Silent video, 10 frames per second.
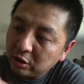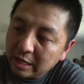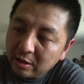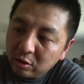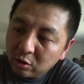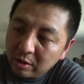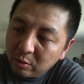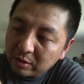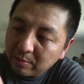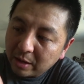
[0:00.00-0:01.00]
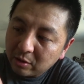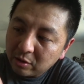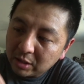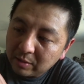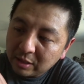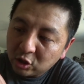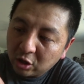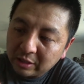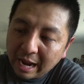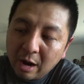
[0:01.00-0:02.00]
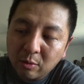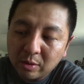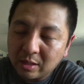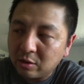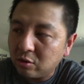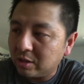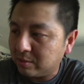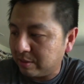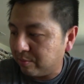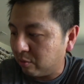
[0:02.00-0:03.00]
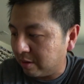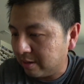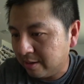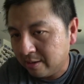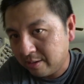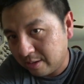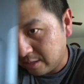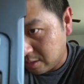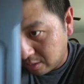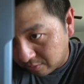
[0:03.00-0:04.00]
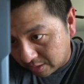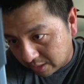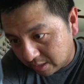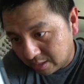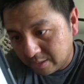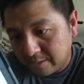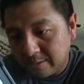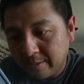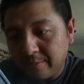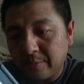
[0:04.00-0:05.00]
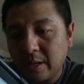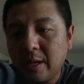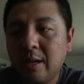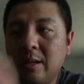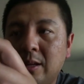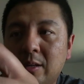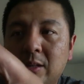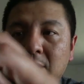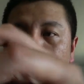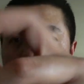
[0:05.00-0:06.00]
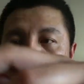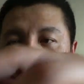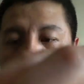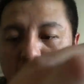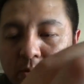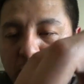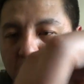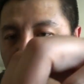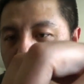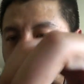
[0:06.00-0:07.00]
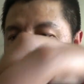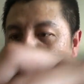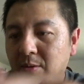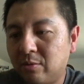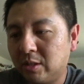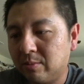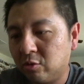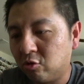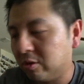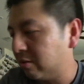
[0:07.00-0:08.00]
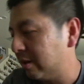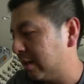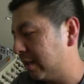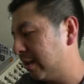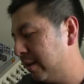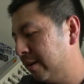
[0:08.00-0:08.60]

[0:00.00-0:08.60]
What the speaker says: into it with micro USB and charge out with the USB port. That's all of this. And here's a little ring for an attachment for some string or anything.